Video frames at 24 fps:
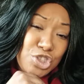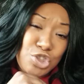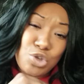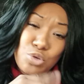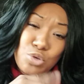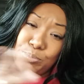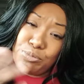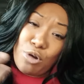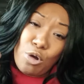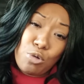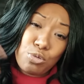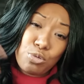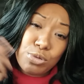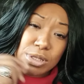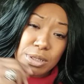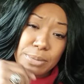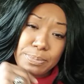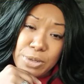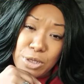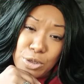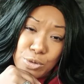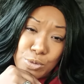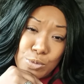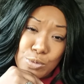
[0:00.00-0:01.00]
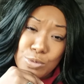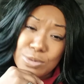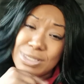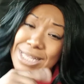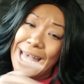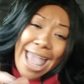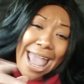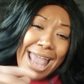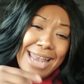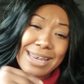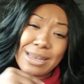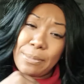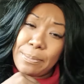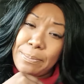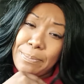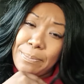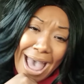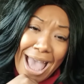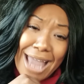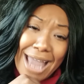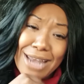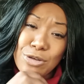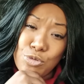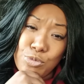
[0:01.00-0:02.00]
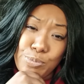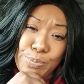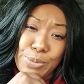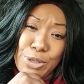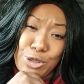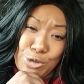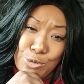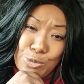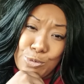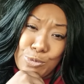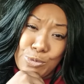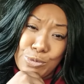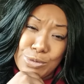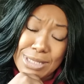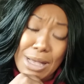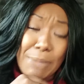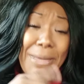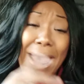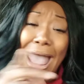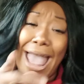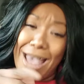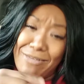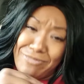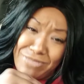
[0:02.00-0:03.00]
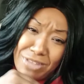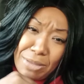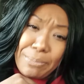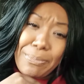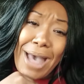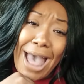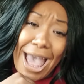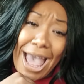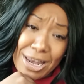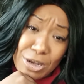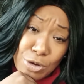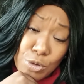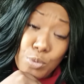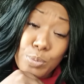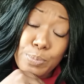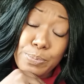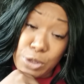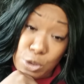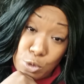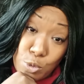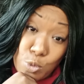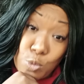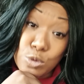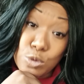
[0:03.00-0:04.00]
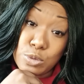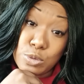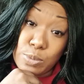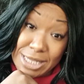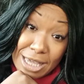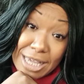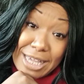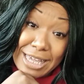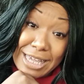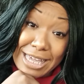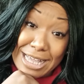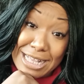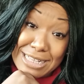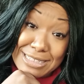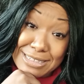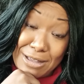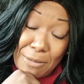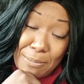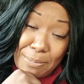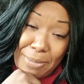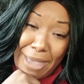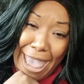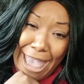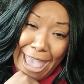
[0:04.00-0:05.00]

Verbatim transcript: You broke the pews. I had to buy new pews. I'm going to have to buy new pews when your kids come back,